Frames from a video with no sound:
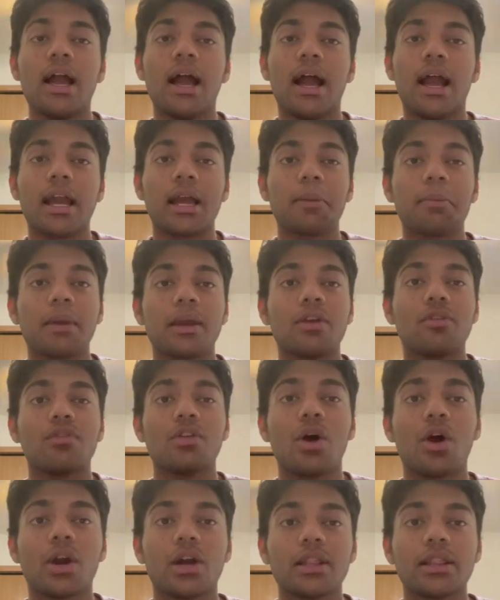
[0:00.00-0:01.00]
I can make a
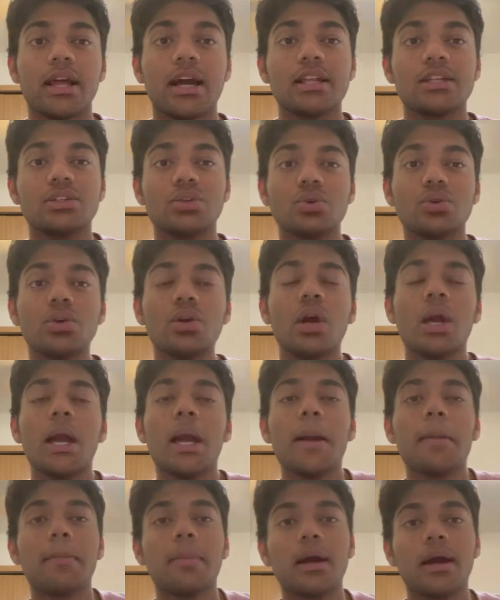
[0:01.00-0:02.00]
vlog on that too
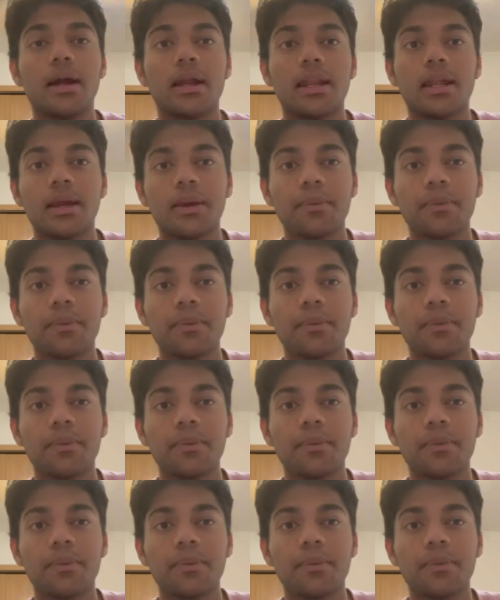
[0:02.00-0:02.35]
but